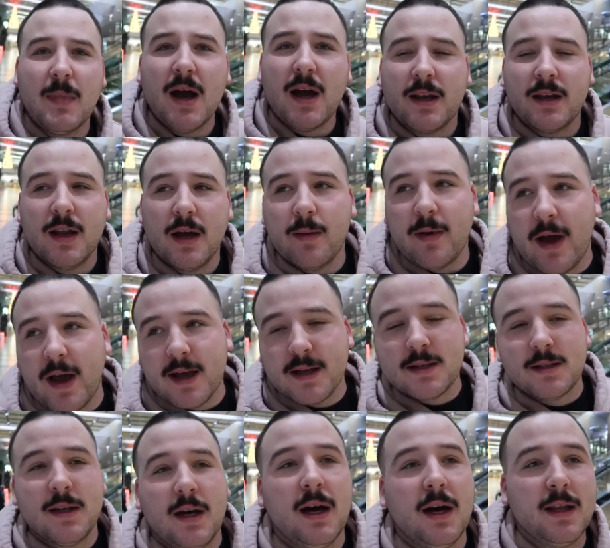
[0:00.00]
my dumbass
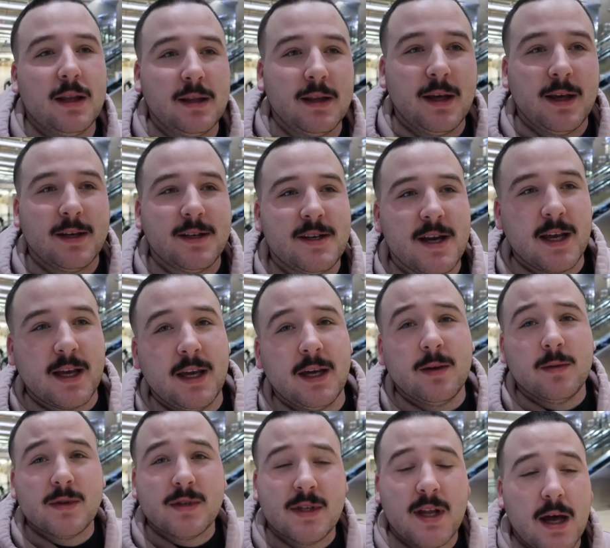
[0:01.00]
thought that
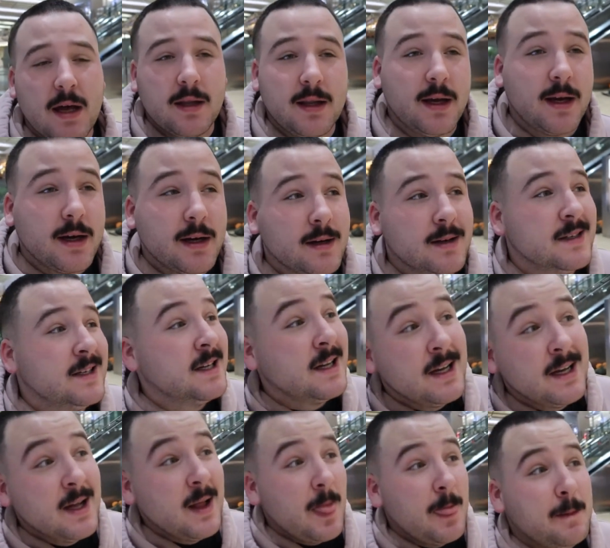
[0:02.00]
check-in was down there.
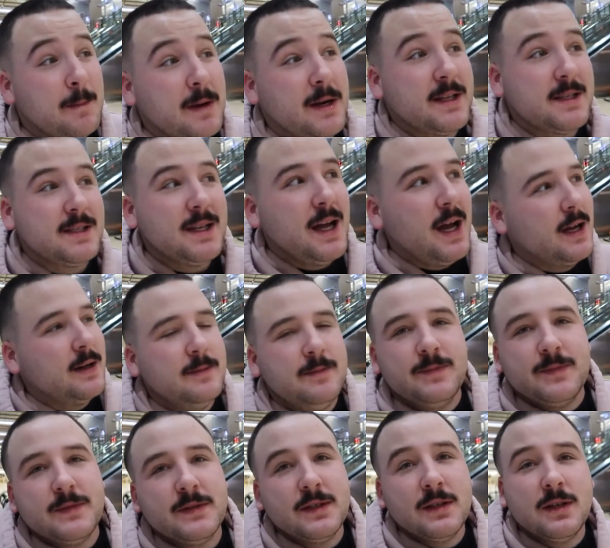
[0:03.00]
But it's
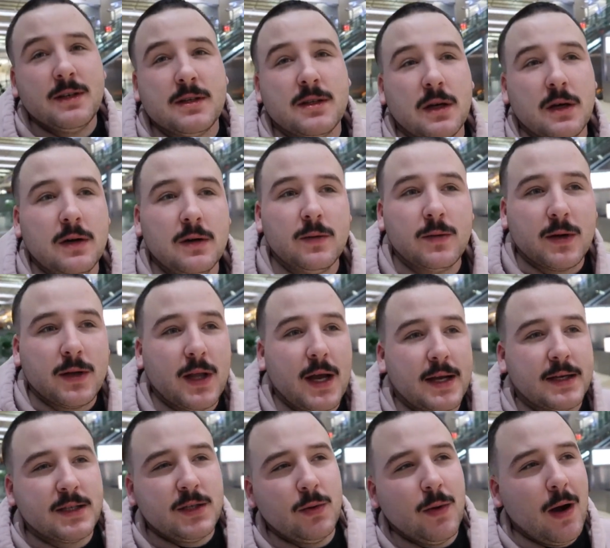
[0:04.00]
not. So we're
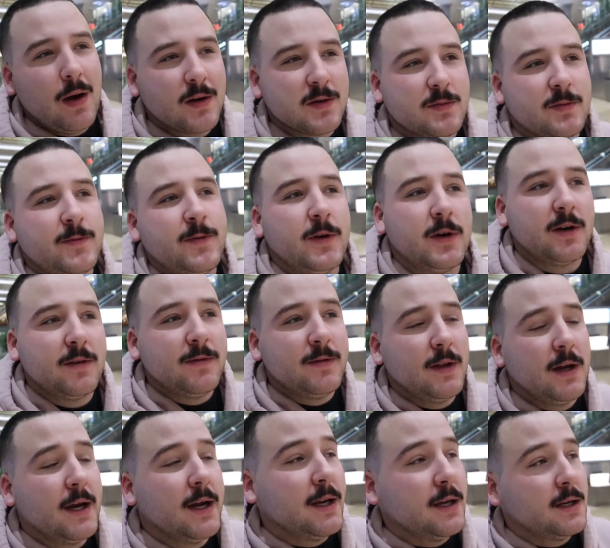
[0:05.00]
like two hours before our
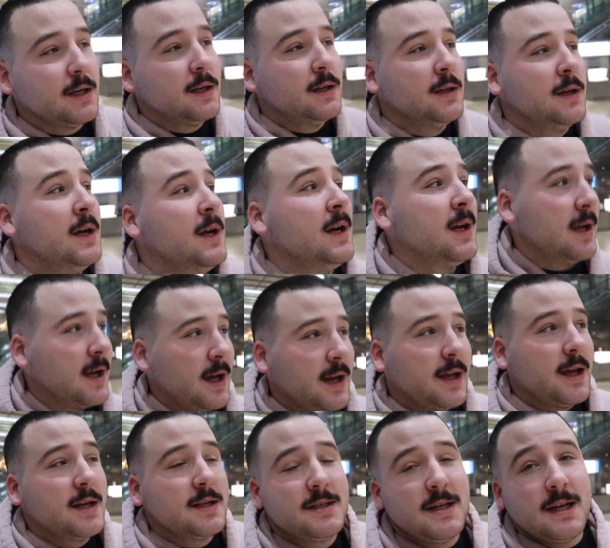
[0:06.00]
flight.
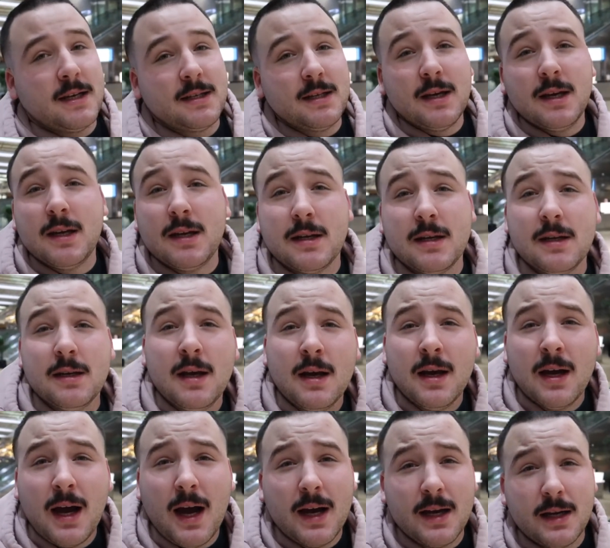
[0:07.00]
Gotta get checked in.
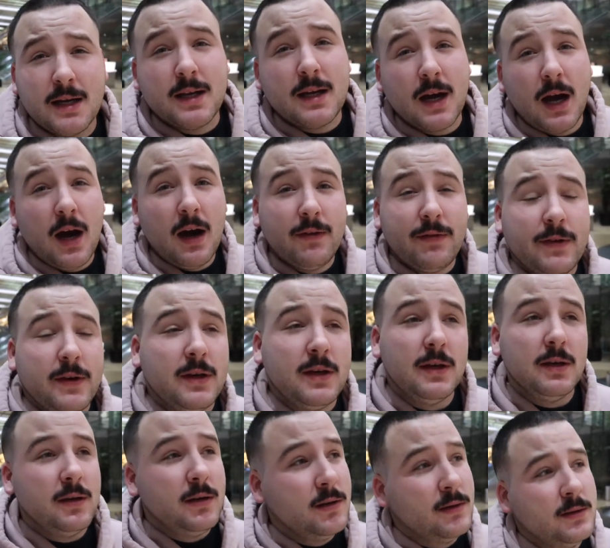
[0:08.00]
I need coffee
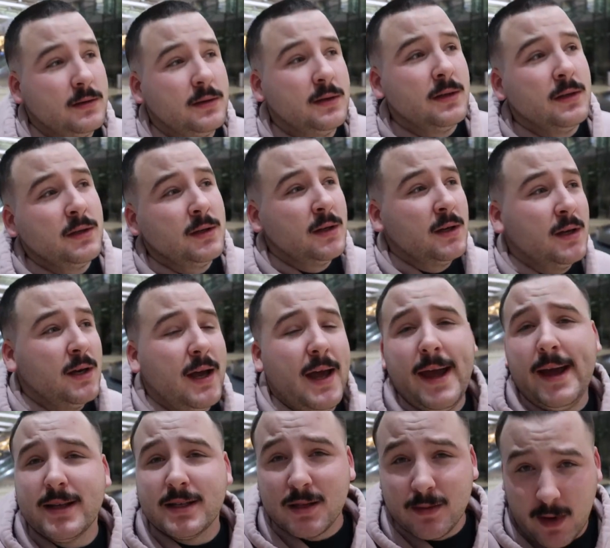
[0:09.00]

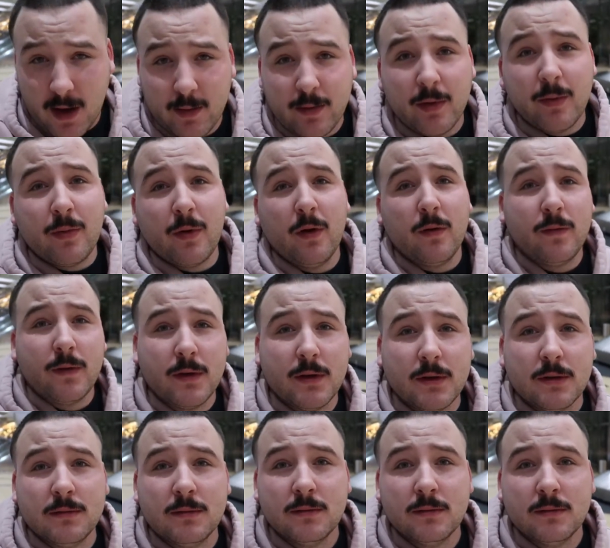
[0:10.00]
and some ibuprofen.